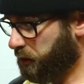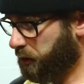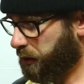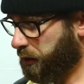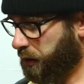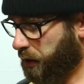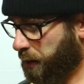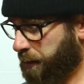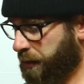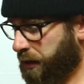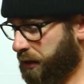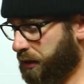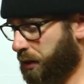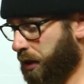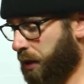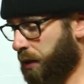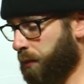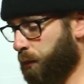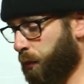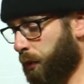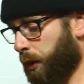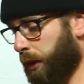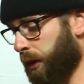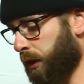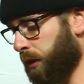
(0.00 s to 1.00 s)
coming
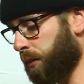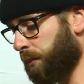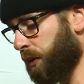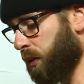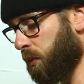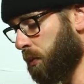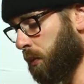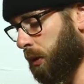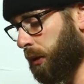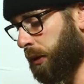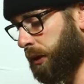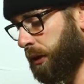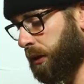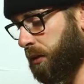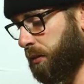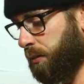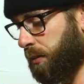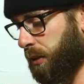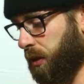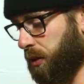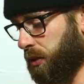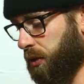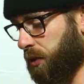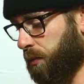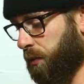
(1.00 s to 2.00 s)
time where I'm going to be wanting to
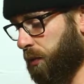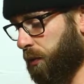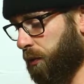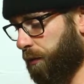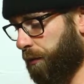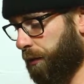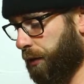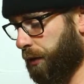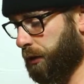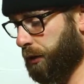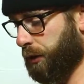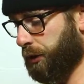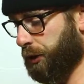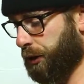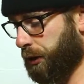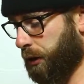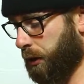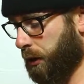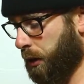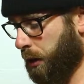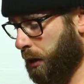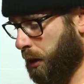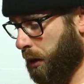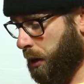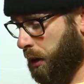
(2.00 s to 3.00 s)
build some new furniture.
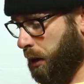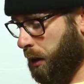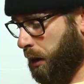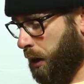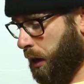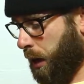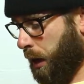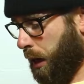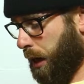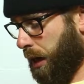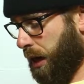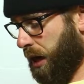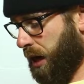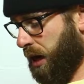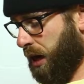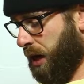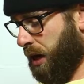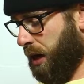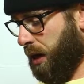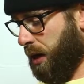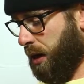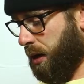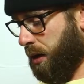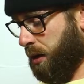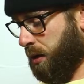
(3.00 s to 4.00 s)

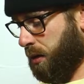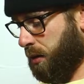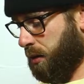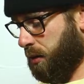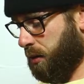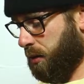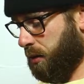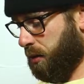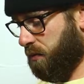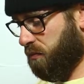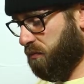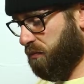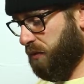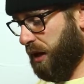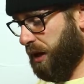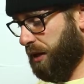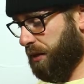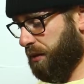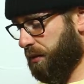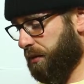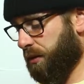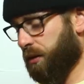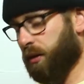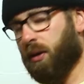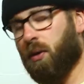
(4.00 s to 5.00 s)
And
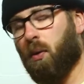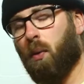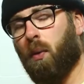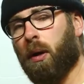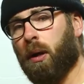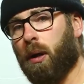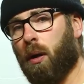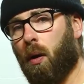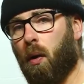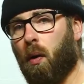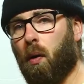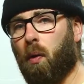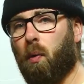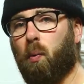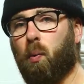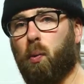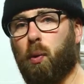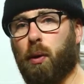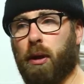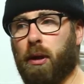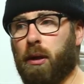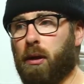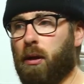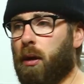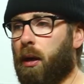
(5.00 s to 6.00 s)
rather than going all
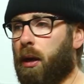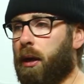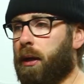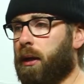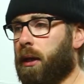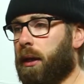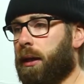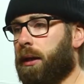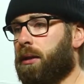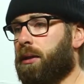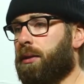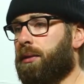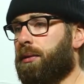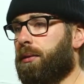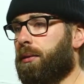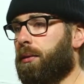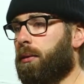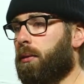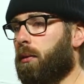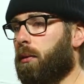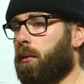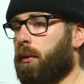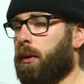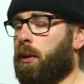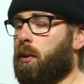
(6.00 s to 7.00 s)
wood, I'd like
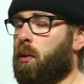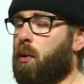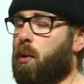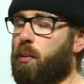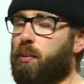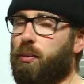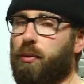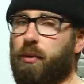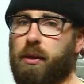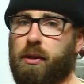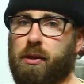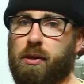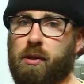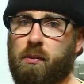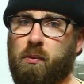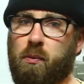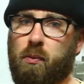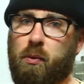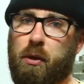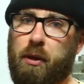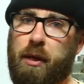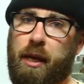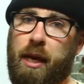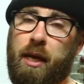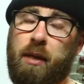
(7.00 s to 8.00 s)
to incorporate some
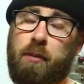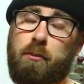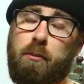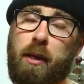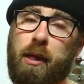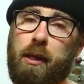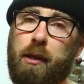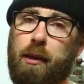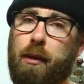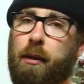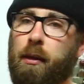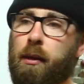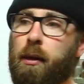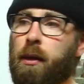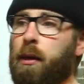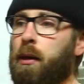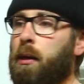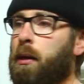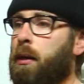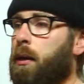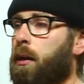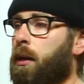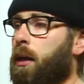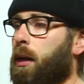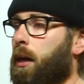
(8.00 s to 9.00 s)
wood and metal.
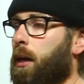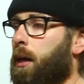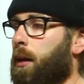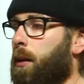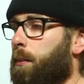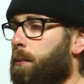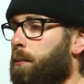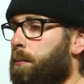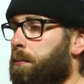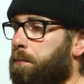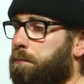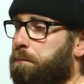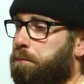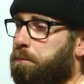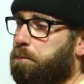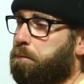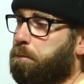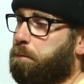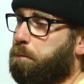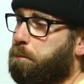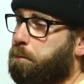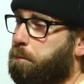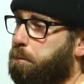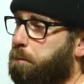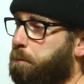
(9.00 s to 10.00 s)

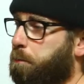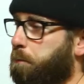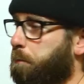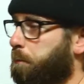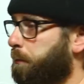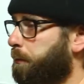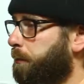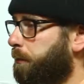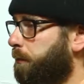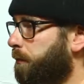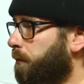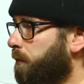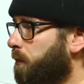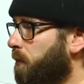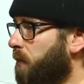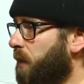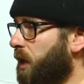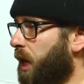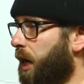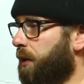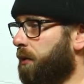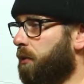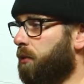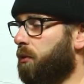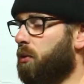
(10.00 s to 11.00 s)

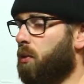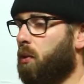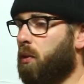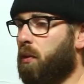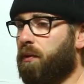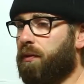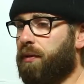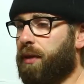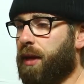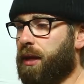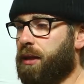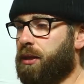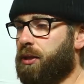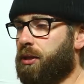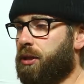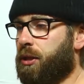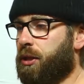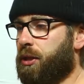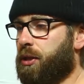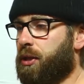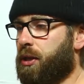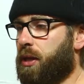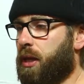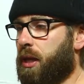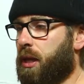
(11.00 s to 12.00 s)
I don't know if that's
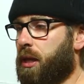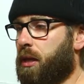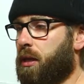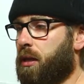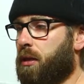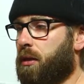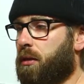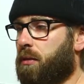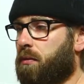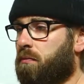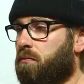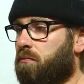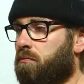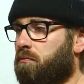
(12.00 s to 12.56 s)
just a